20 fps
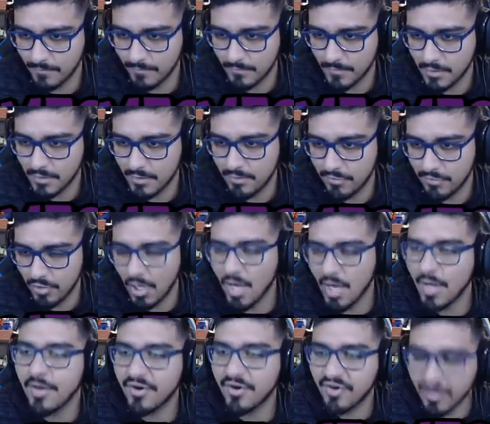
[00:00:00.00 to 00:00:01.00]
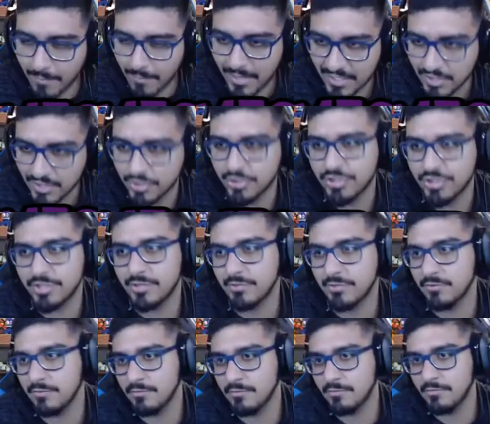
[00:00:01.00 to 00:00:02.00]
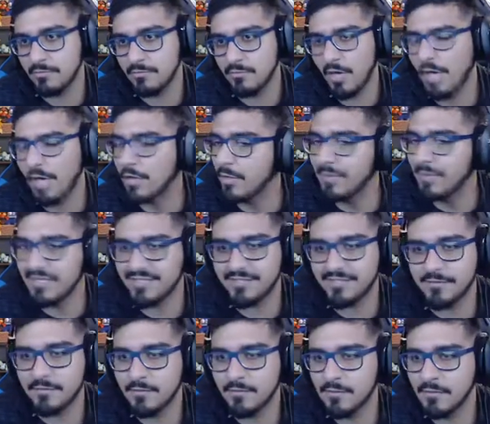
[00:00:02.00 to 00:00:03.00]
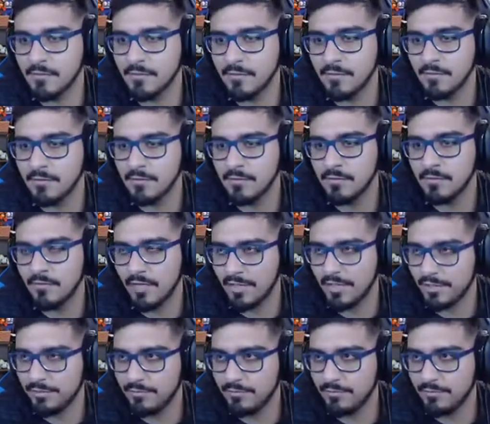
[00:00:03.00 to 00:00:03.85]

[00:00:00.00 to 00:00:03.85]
Another revenge. Oh, don't miss. Thank you.